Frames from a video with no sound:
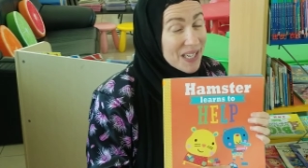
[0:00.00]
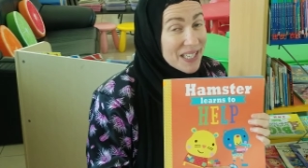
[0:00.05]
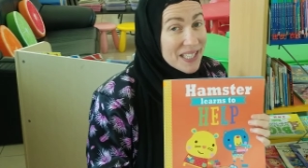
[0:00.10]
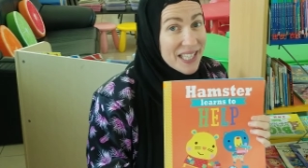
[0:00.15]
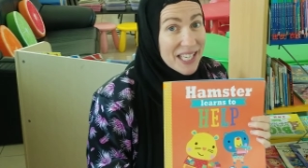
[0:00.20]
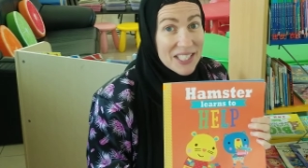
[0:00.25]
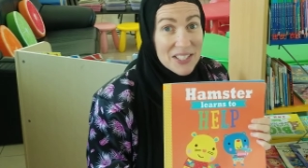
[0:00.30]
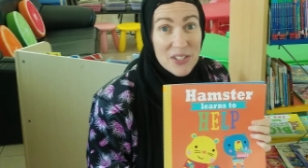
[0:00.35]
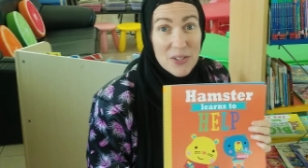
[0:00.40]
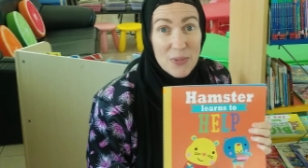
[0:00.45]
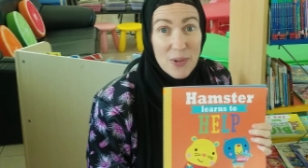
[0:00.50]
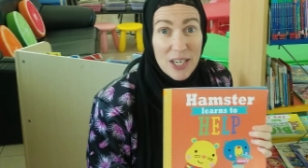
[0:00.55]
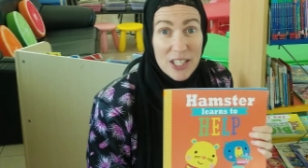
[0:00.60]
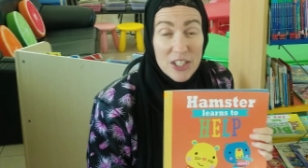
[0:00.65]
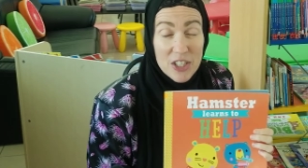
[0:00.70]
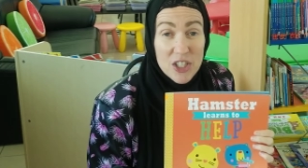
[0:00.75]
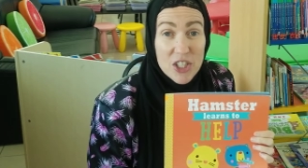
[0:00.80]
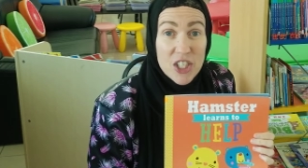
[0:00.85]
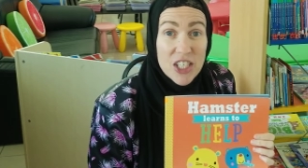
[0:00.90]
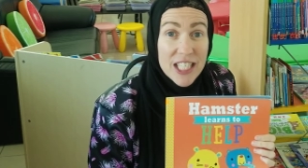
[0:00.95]
That's right,
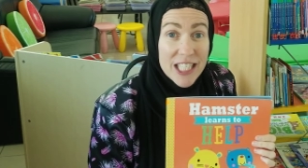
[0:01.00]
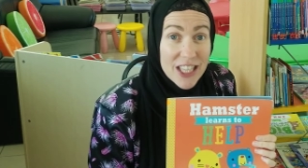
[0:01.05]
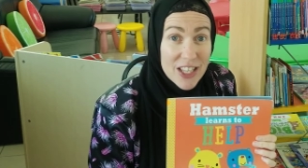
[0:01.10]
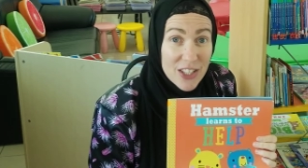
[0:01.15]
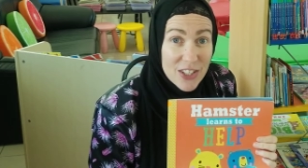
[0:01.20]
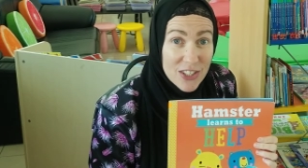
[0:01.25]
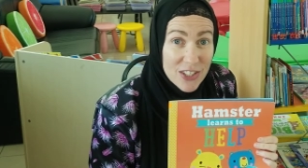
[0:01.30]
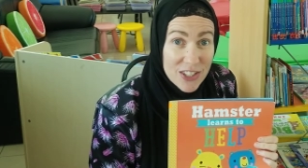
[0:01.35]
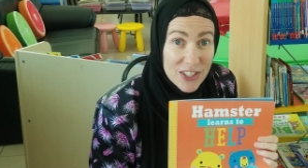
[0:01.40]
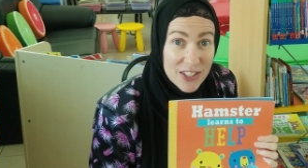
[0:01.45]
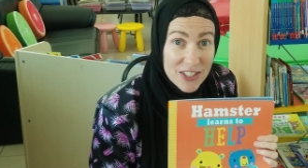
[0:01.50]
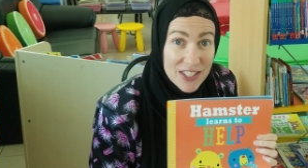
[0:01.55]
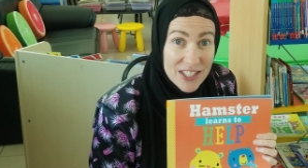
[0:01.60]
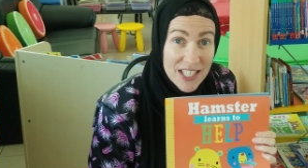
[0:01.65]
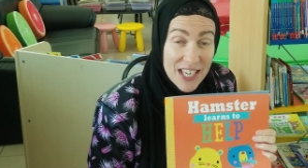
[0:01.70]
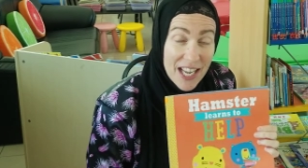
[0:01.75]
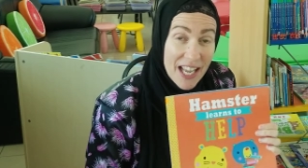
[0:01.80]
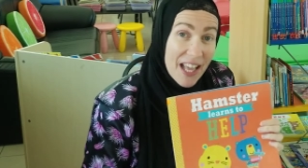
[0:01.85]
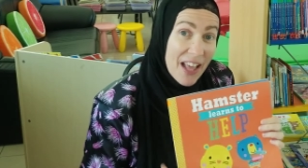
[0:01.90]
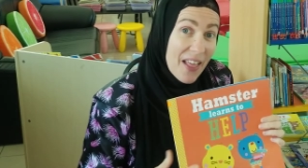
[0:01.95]
she learned
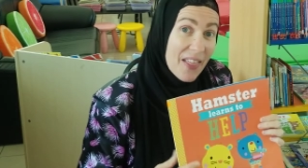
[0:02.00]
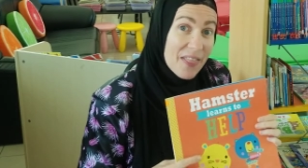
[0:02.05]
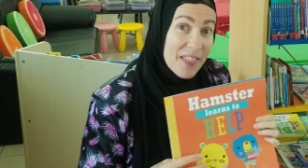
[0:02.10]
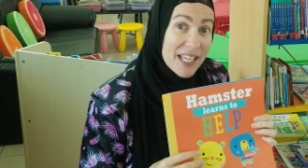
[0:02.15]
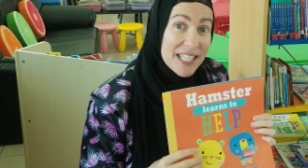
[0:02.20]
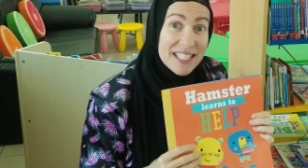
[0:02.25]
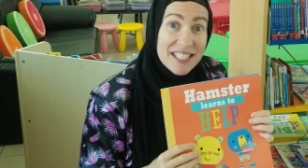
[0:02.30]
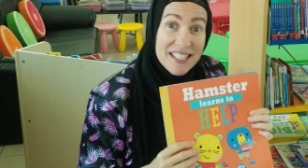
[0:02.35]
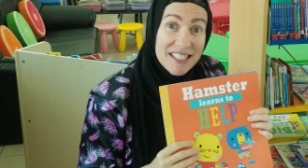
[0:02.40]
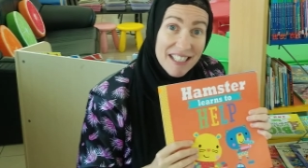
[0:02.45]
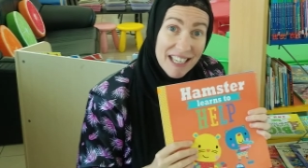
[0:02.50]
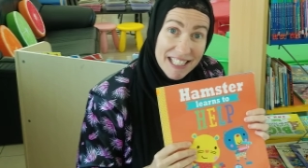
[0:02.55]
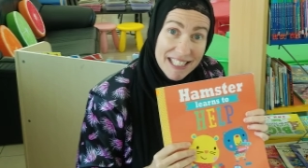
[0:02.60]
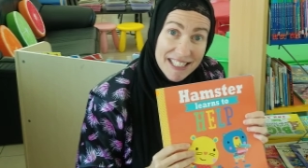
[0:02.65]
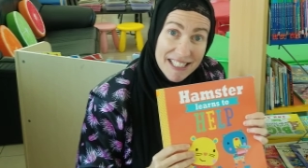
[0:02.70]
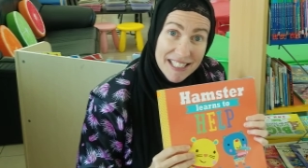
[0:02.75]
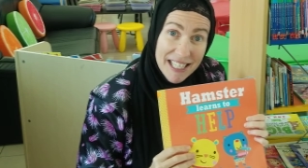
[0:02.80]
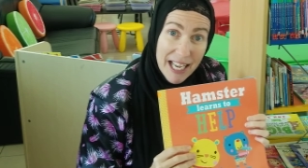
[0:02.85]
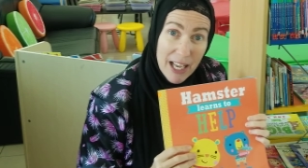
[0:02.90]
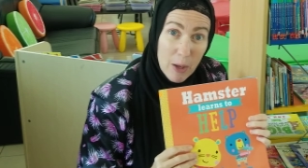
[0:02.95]
that it's nice
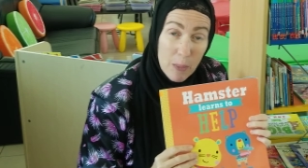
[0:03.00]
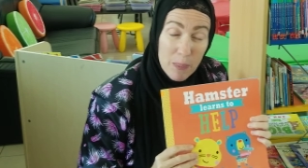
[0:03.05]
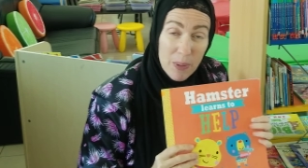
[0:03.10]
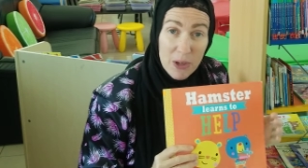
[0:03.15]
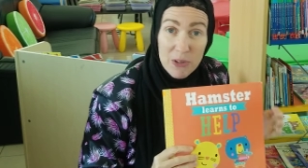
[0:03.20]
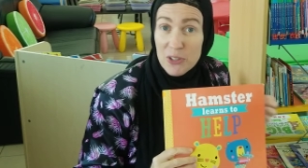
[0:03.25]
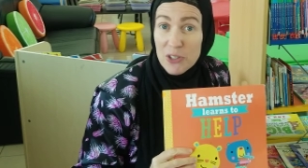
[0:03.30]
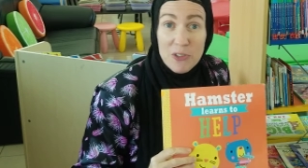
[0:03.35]
to help out.